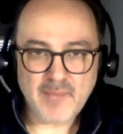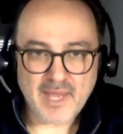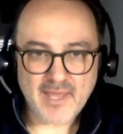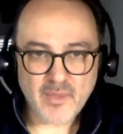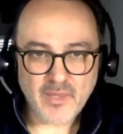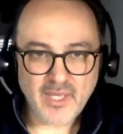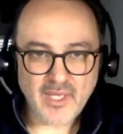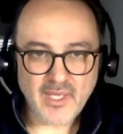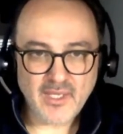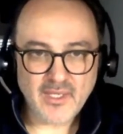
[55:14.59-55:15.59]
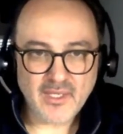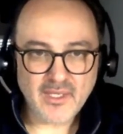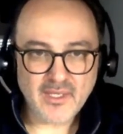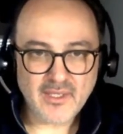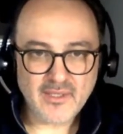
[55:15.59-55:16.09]
By the way,
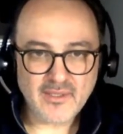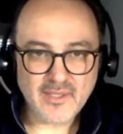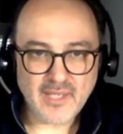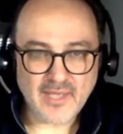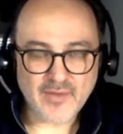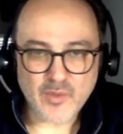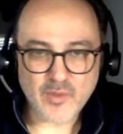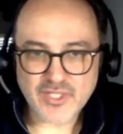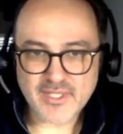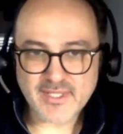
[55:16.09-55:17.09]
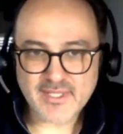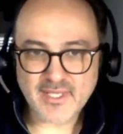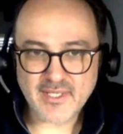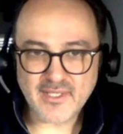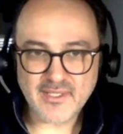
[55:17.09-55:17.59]
any other questions,
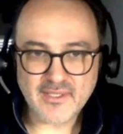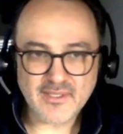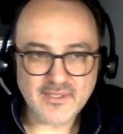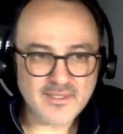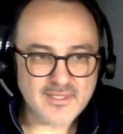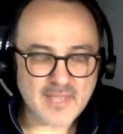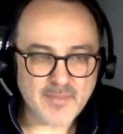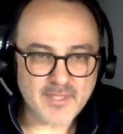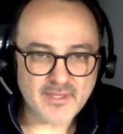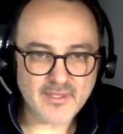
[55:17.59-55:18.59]
Sampath?